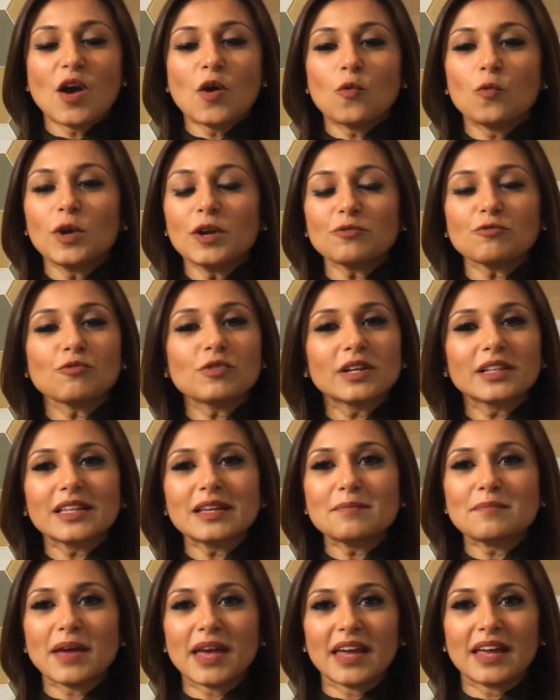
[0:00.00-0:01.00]
we've really
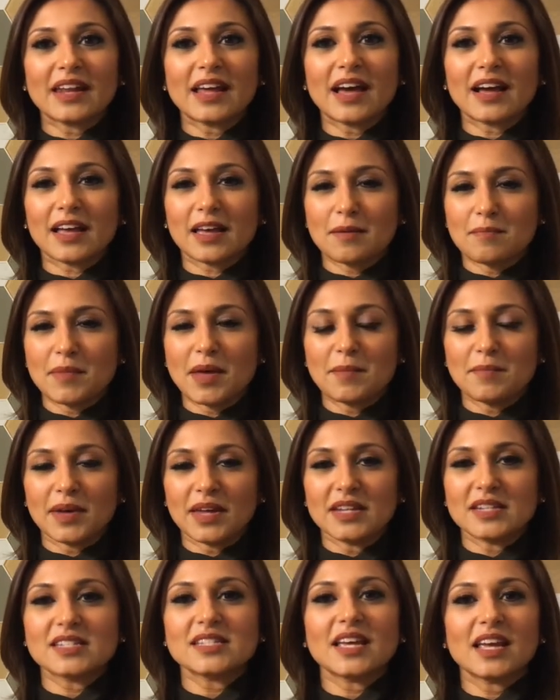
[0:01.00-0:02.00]
made a
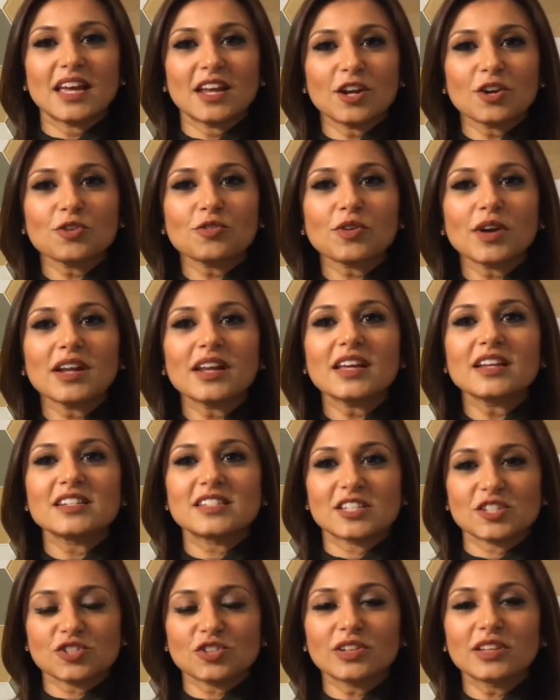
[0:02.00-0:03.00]
commitment to integrating
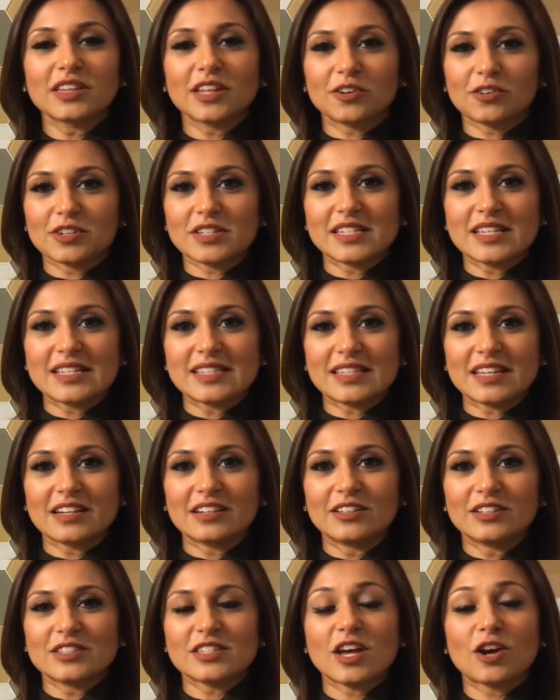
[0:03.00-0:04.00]
digital literacy
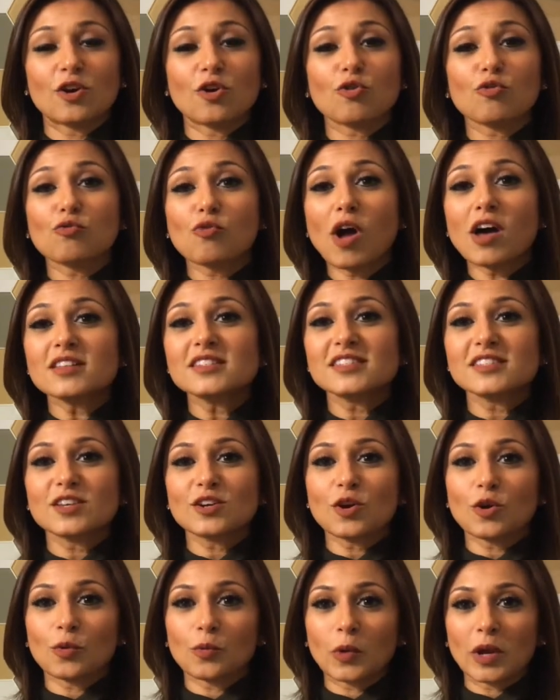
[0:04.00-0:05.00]
skills across the
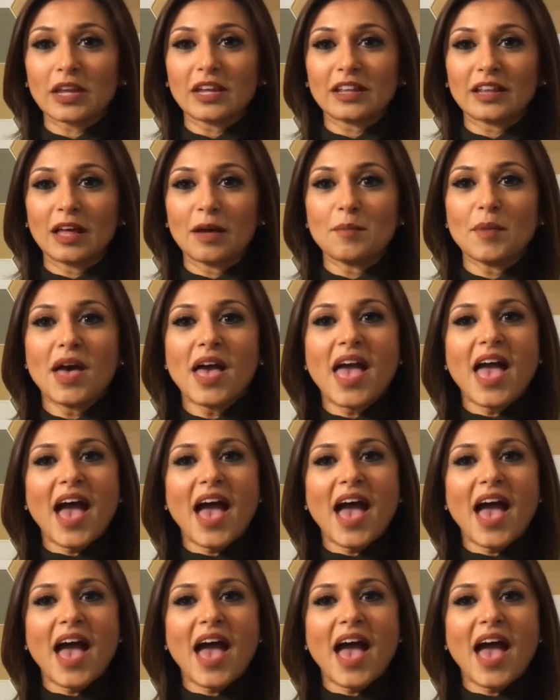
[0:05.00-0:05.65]
curriculum.